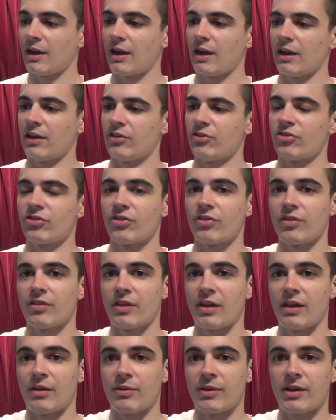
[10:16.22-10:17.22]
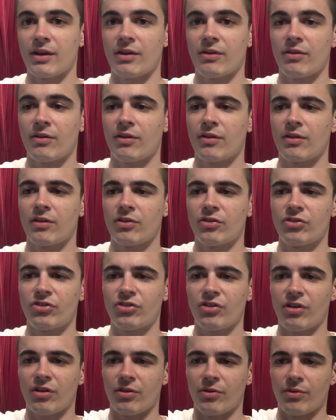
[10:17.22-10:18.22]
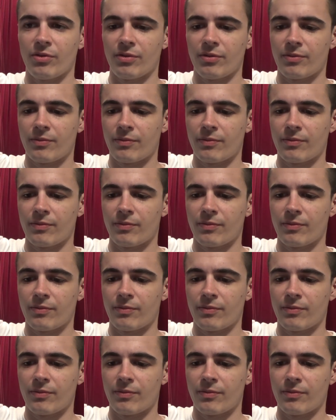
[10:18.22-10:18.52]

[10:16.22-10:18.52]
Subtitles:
And there we go. So,